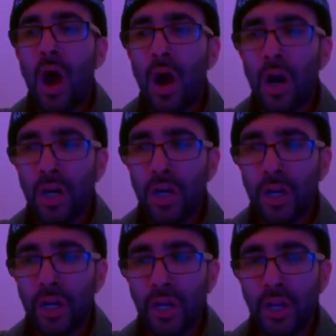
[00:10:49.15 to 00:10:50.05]
ARC,
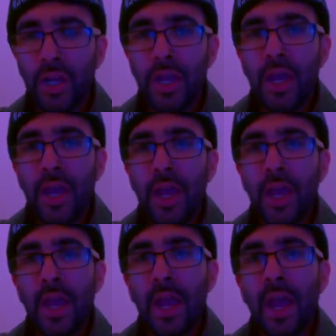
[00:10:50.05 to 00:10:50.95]

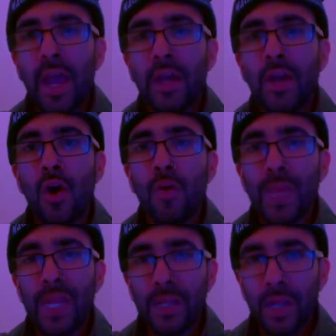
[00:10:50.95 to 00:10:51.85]
and
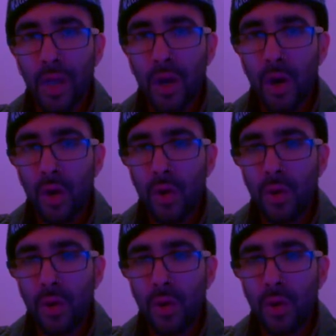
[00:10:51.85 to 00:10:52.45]
Omisigo.